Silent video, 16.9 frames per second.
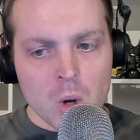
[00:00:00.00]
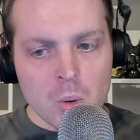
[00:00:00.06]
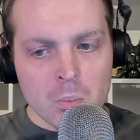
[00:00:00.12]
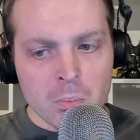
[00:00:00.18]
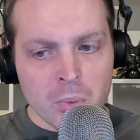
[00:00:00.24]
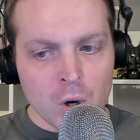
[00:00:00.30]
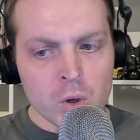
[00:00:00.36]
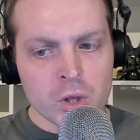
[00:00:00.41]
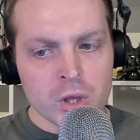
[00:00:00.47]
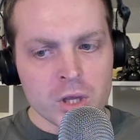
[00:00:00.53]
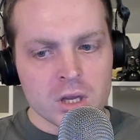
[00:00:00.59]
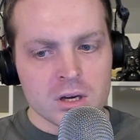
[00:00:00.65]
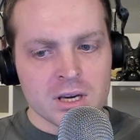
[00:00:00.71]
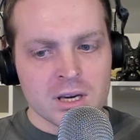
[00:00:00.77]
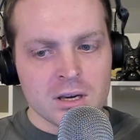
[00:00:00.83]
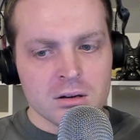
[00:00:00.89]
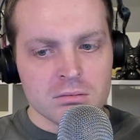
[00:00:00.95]
both
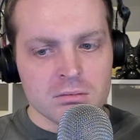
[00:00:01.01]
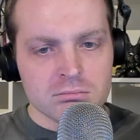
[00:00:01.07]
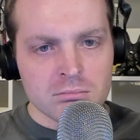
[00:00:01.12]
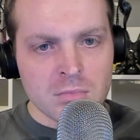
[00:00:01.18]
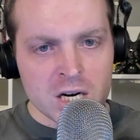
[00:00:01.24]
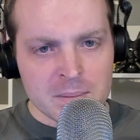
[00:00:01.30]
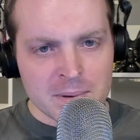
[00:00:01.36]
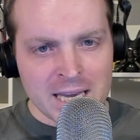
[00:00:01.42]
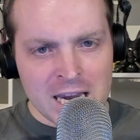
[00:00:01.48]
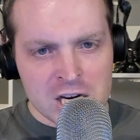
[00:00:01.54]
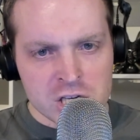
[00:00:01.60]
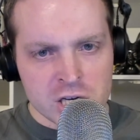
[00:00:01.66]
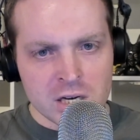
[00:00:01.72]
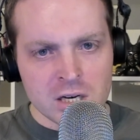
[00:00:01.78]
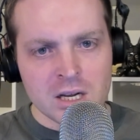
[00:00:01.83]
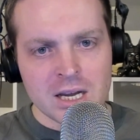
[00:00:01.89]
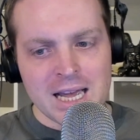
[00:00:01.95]

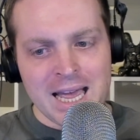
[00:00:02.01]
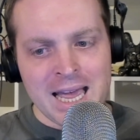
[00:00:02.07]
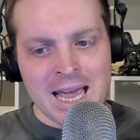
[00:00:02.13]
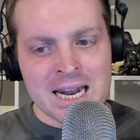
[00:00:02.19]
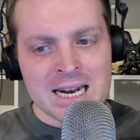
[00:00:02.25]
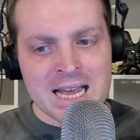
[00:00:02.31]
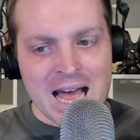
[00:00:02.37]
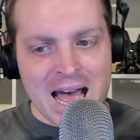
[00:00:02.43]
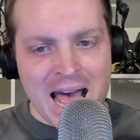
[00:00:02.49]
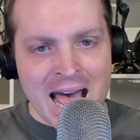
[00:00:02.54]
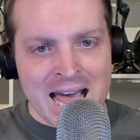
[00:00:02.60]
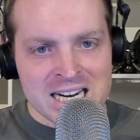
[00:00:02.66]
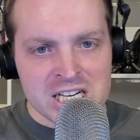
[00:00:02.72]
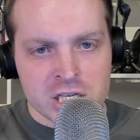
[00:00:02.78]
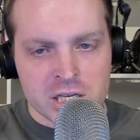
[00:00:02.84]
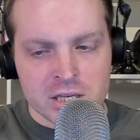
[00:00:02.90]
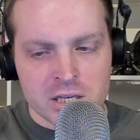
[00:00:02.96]
multiplication and
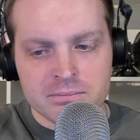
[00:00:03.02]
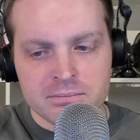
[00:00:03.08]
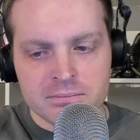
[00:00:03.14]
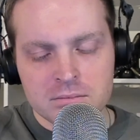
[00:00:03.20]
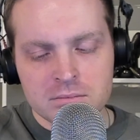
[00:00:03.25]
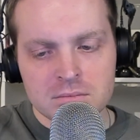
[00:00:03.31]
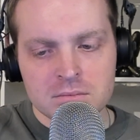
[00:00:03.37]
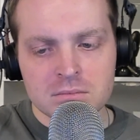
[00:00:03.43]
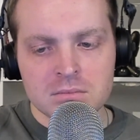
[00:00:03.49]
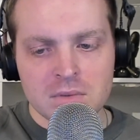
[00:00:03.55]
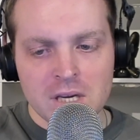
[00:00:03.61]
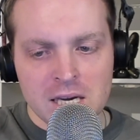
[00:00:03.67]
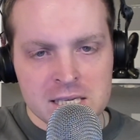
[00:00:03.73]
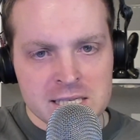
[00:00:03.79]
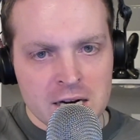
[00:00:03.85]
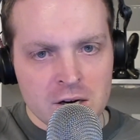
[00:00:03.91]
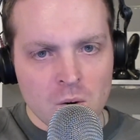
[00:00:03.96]
addition.
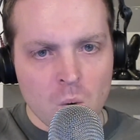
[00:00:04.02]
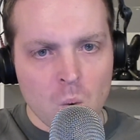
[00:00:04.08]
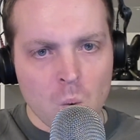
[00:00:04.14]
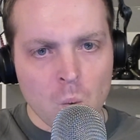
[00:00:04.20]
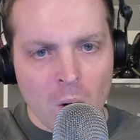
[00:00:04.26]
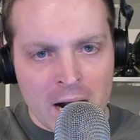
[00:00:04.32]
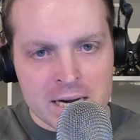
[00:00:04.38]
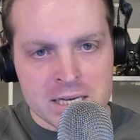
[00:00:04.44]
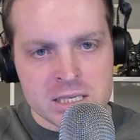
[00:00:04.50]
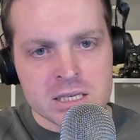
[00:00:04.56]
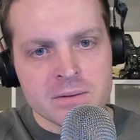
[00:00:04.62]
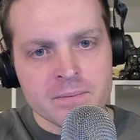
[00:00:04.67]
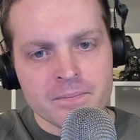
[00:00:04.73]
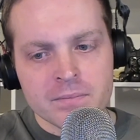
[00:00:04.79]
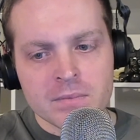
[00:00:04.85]
Is that wise?